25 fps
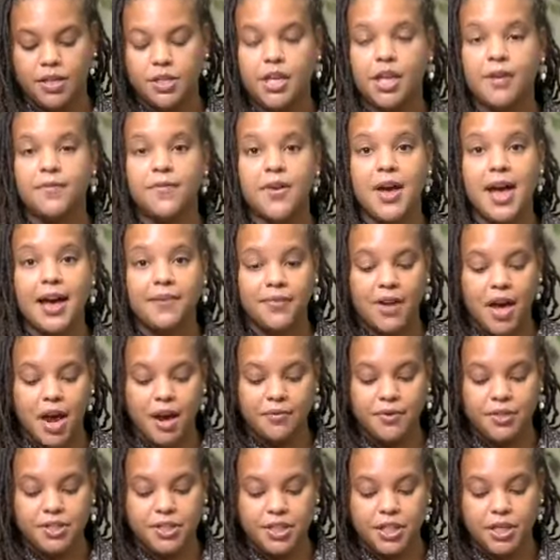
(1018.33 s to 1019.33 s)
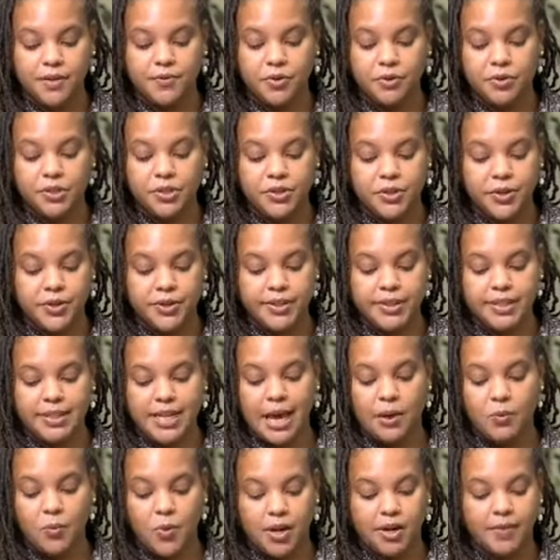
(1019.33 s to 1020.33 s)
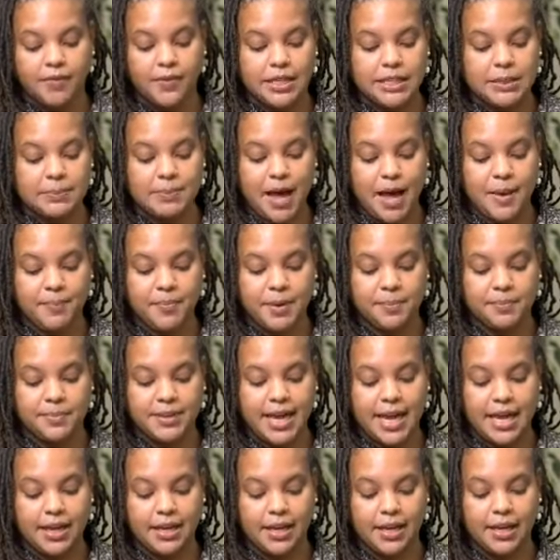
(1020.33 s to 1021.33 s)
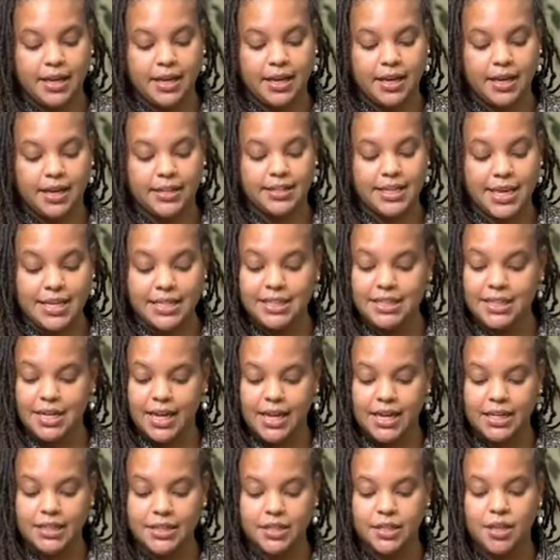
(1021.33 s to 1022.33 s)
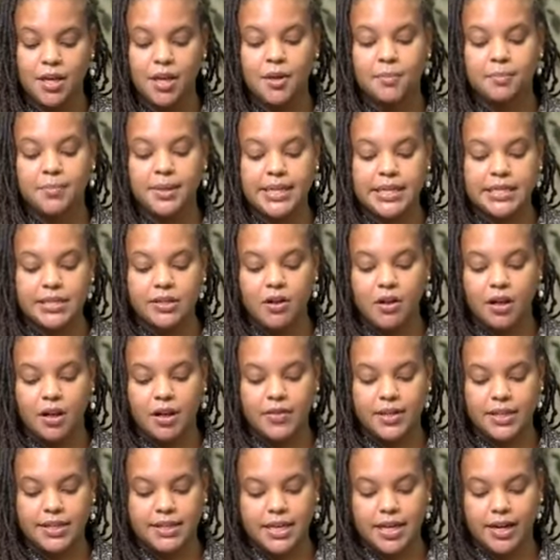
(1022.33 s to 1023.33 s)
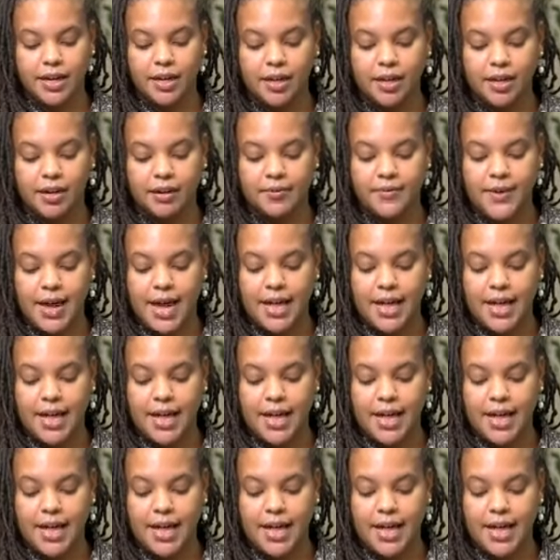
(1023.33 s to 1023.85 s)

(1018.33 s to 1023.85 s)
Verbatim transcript: If you have not received your results at one of these pop-up uh, test sites, please call the Santa Clara